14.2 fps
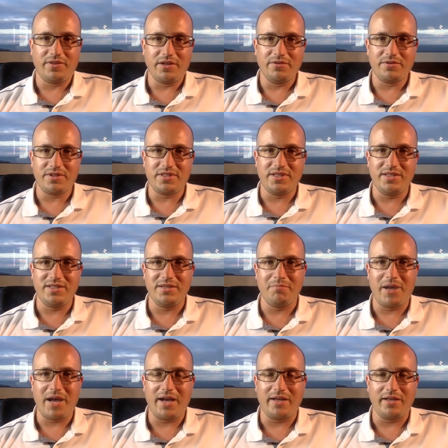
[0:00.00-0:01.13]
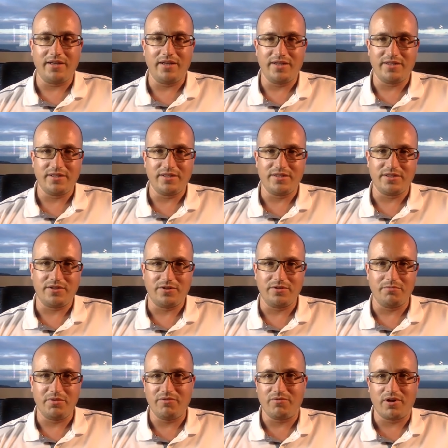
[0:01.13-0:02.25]
They're not sitting back and letting this
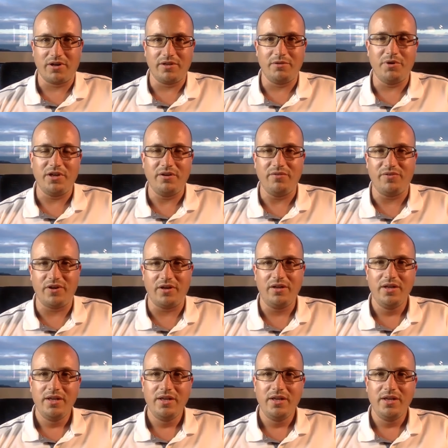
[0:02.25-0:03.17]
economy run them over.